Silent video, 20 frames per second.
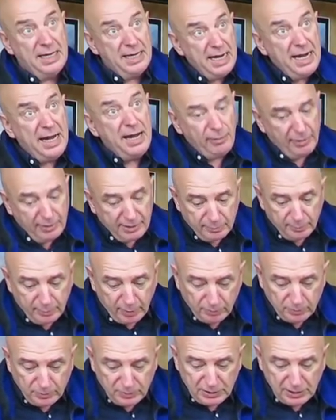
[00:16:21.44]
here at the
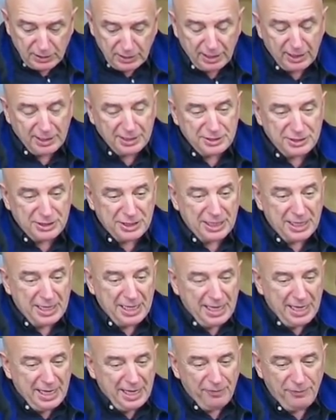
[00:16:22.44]
Mountain Lodge,
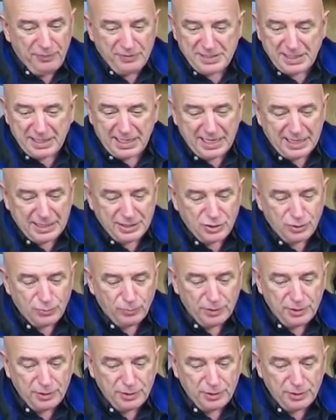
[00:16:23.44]
if it's a case you